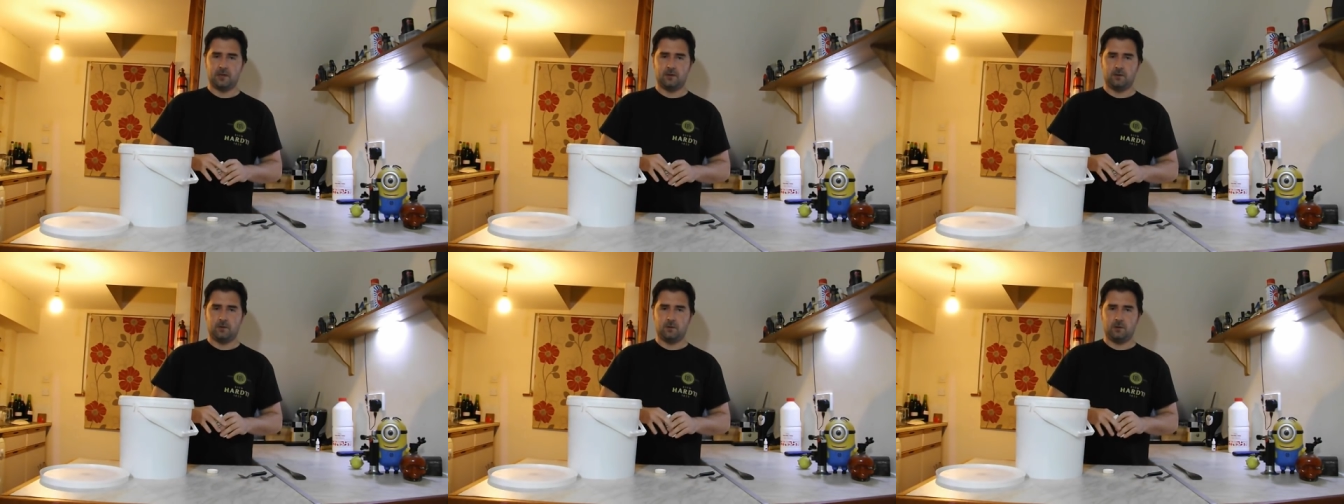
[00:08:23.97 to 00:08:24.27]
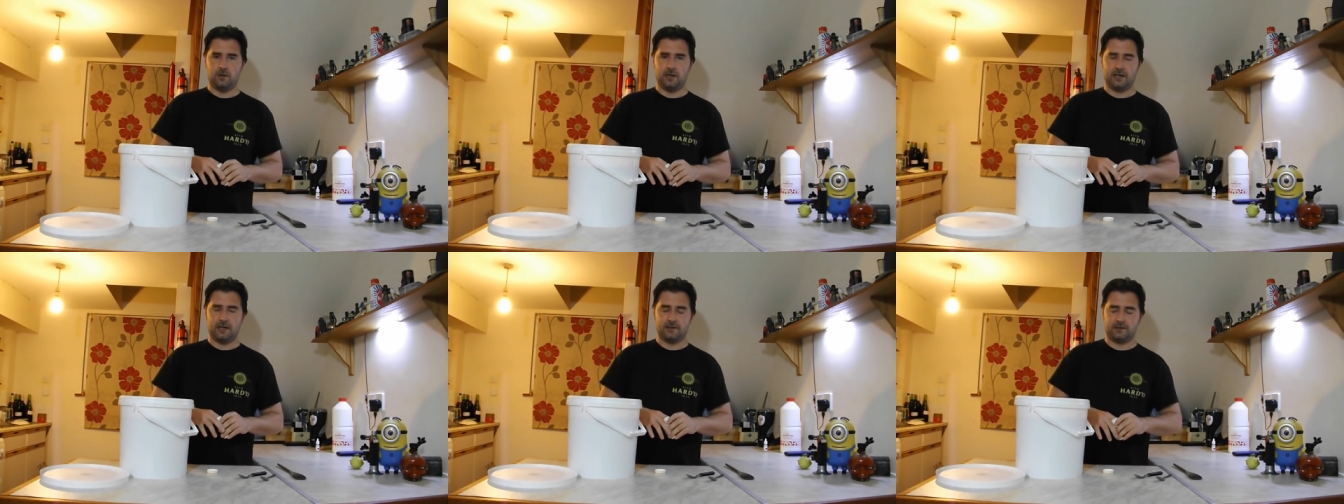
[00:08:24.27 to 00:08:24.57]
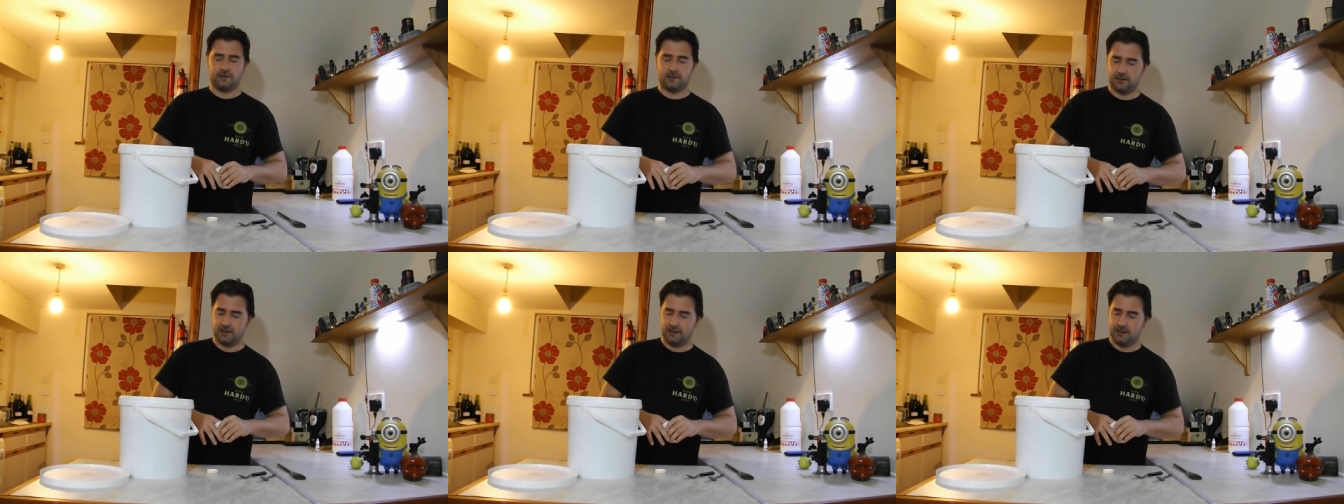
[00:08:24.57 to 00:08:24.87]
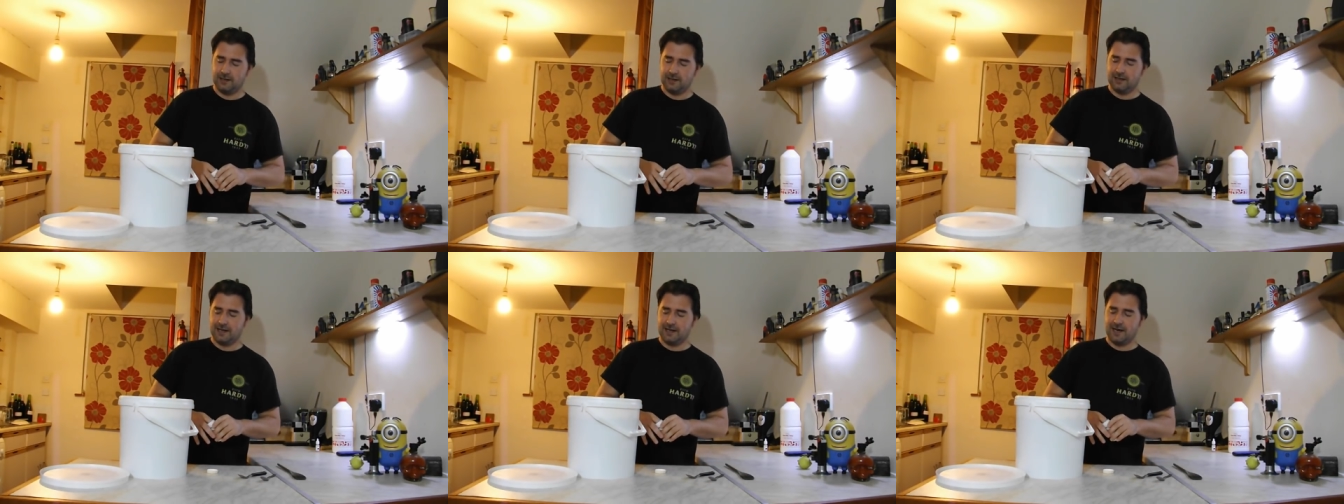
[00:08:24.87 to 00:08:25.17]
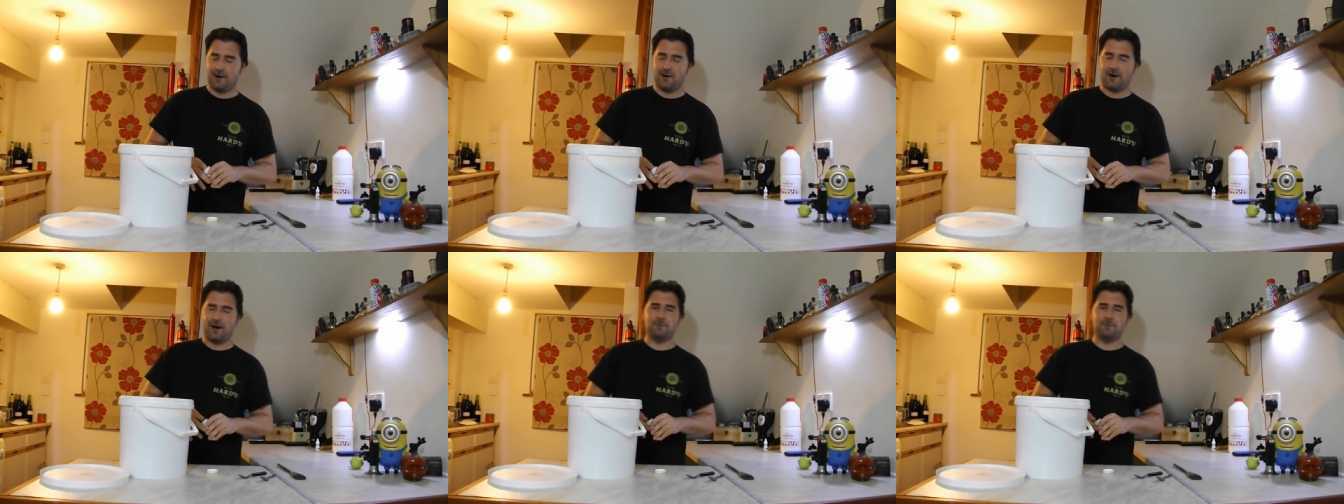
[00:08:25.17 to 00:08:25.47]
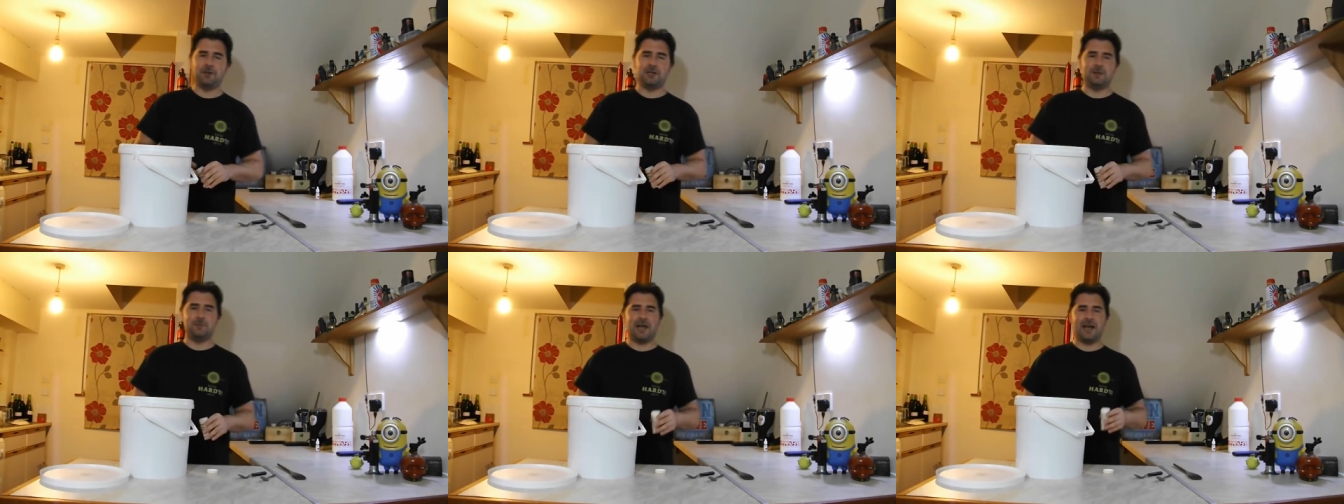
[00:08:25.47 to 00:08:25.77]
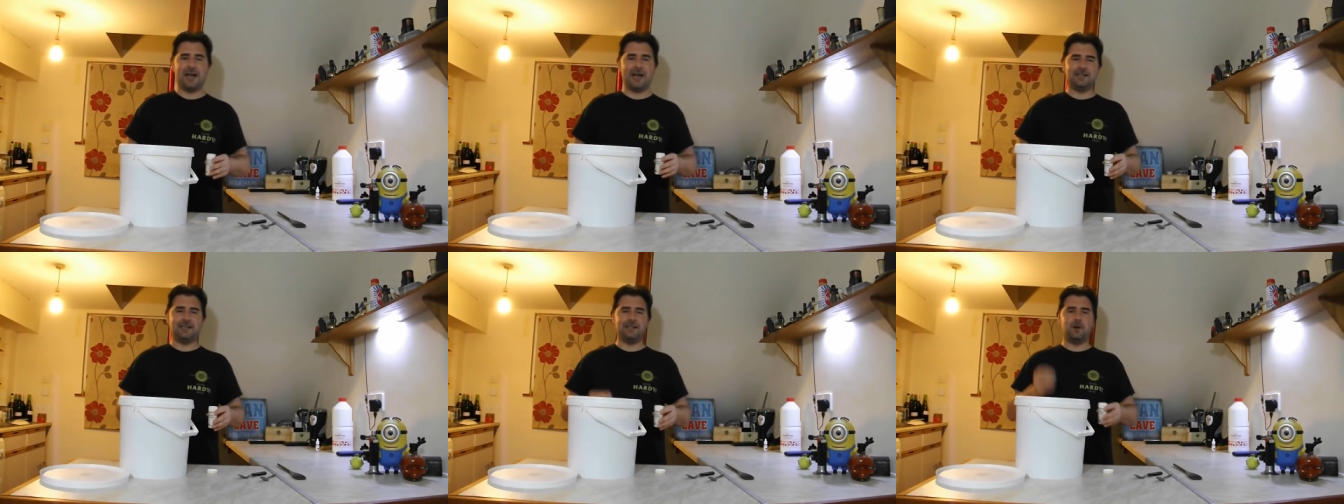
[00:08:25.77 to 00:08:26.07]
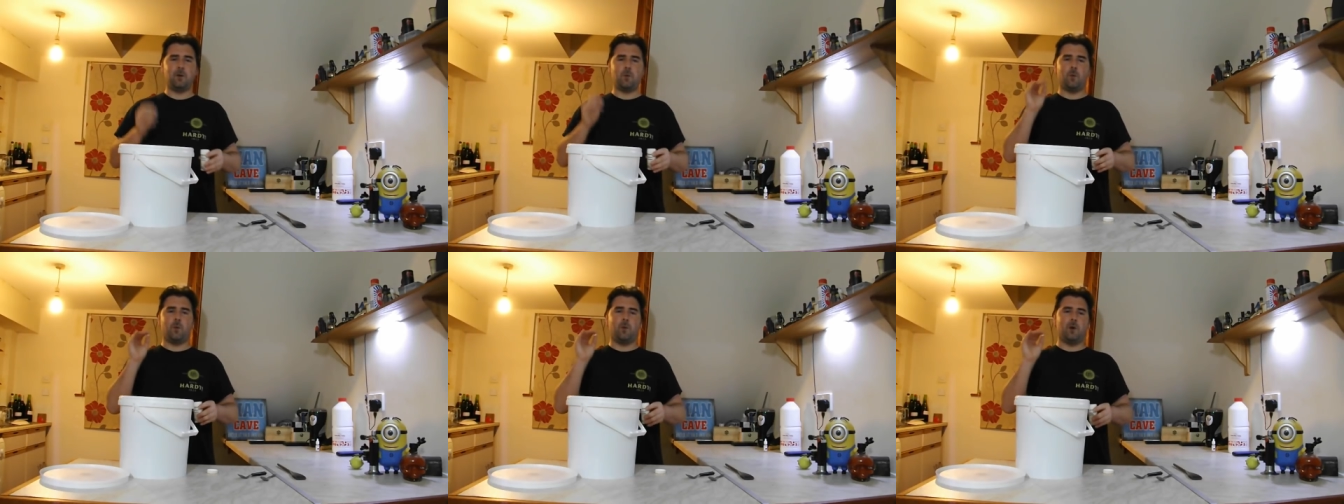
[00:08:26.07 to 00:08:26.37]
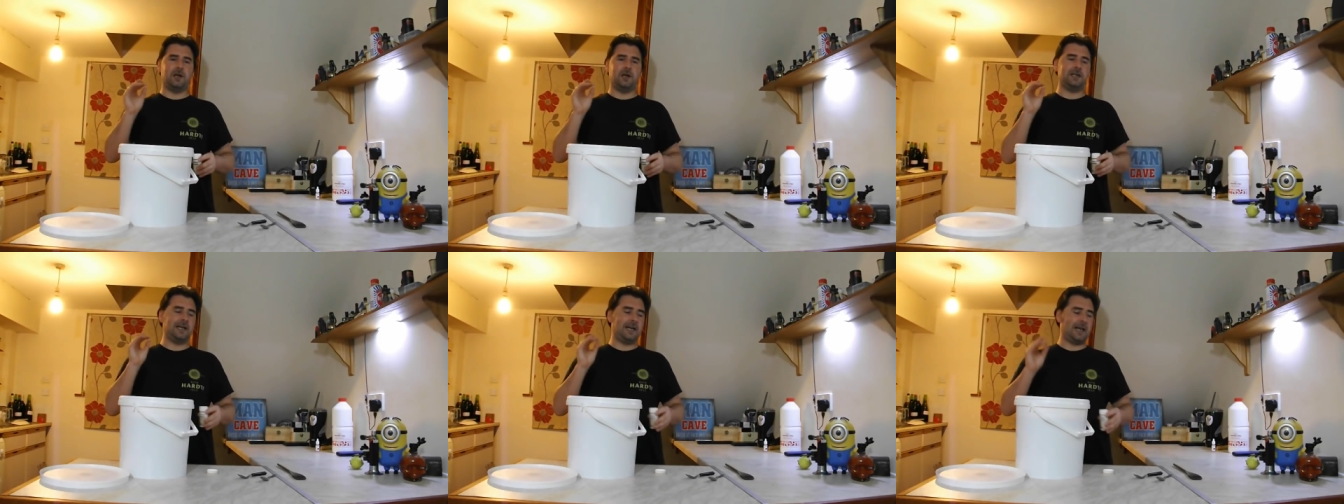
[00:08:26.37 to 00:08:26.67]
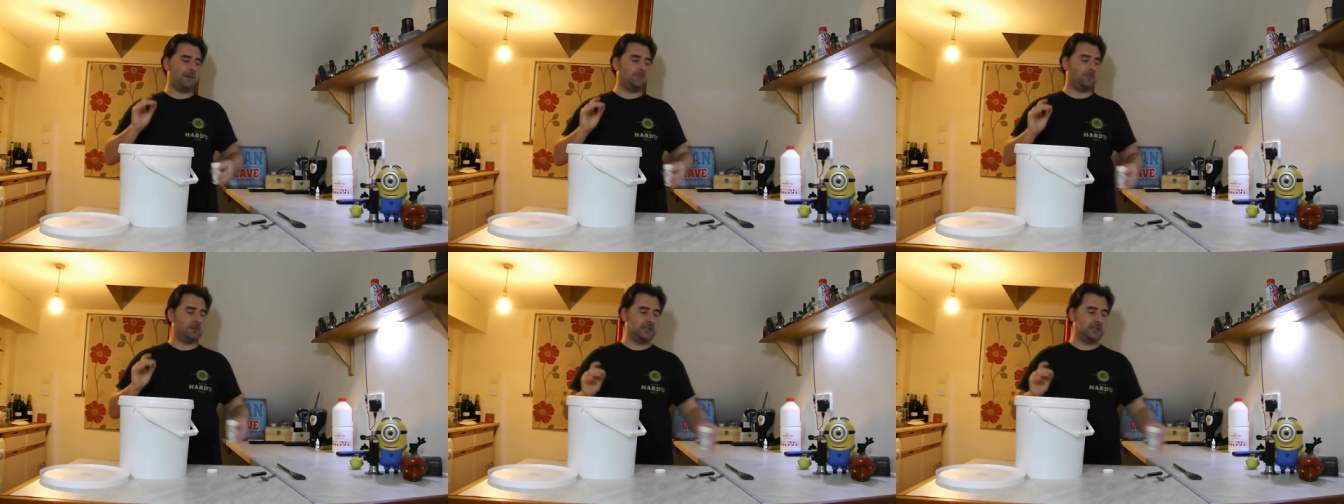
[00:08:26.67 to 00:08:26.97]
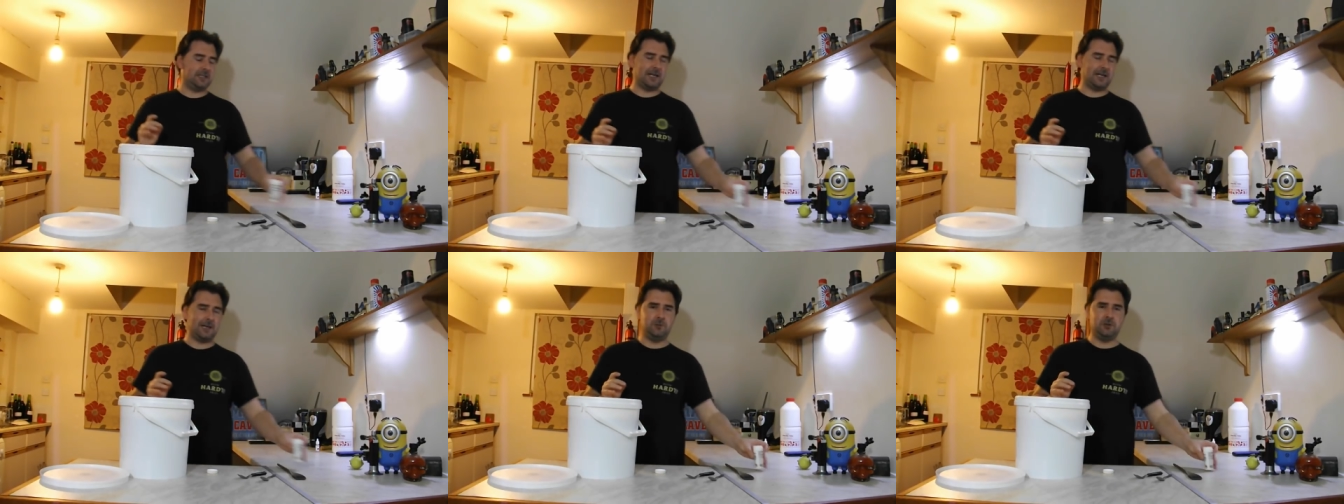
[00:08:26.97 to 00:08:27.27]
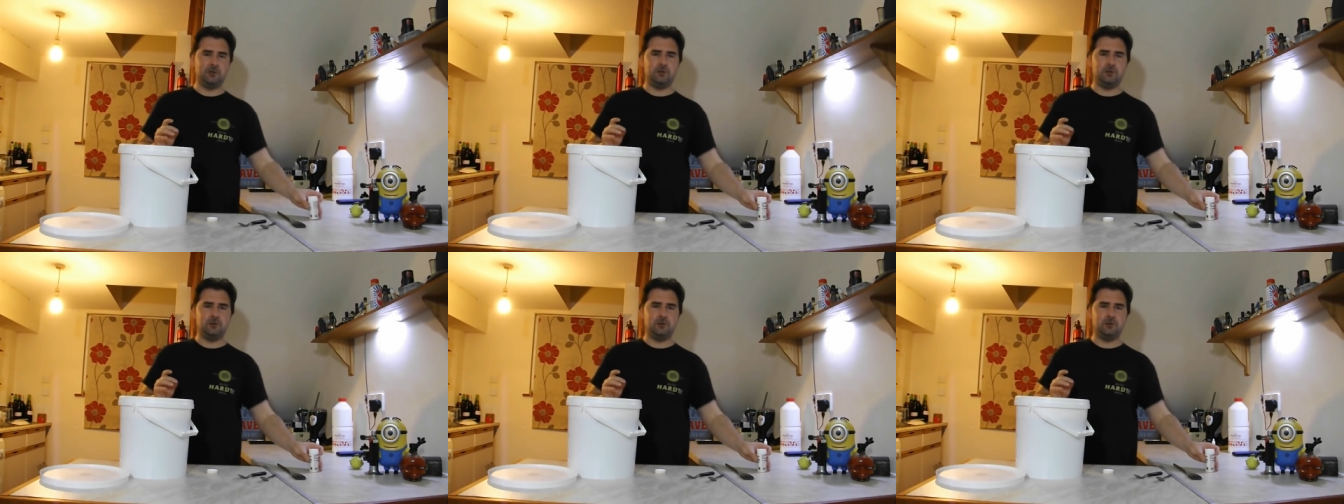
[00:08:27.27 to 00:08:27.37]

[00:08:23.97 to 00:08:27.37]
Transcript: Oh yes. Now I'm going to be adding one Campden tablet